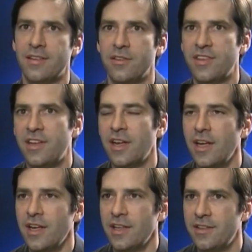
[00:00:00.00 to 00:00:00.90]
there's
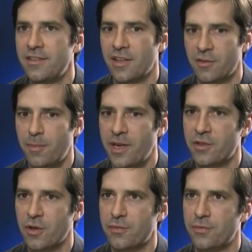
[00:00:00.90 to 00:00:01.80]
still this
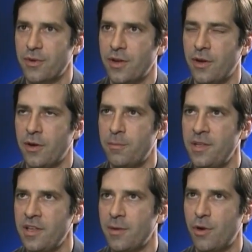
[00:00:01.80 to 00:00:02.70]
aspect of
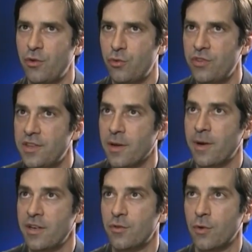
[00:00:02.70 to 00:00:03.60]
being able to
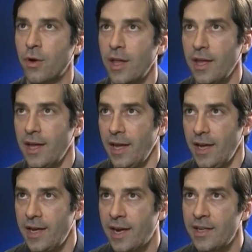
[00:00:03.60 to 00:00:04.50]
determine. So
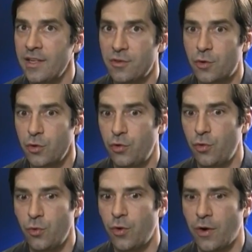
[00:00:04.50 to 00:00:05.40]
AI is
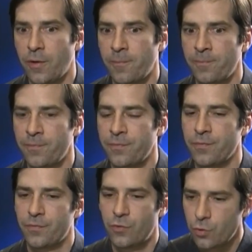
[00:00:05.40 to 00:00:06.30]
good to
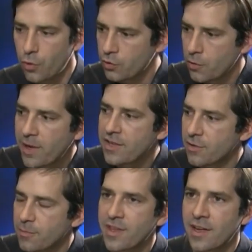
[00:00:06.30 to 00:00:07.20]

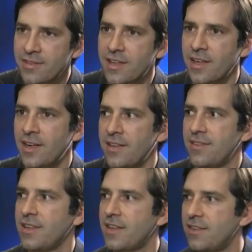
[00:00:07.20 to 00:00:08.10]
automate some tasks,
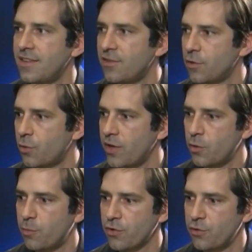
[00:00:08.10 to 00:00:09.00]
and I think it's a
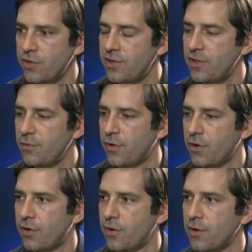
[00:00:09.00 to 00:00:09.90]
great opportunity
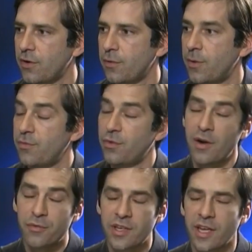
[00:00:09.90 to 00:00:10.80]
for
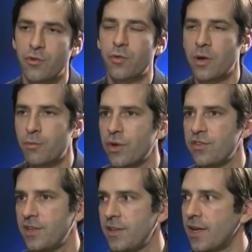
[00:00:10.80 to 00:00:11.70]
Africa to
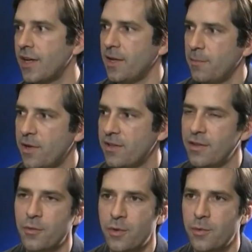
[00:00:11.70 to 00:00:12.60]
embrace it.
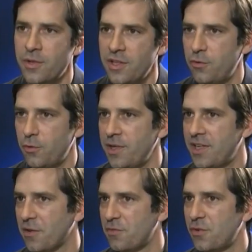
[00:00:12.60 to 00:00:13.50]
But we need to
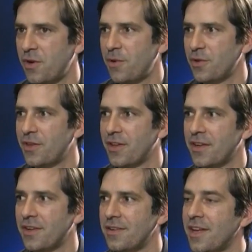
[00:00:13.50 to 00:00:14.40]
be careful about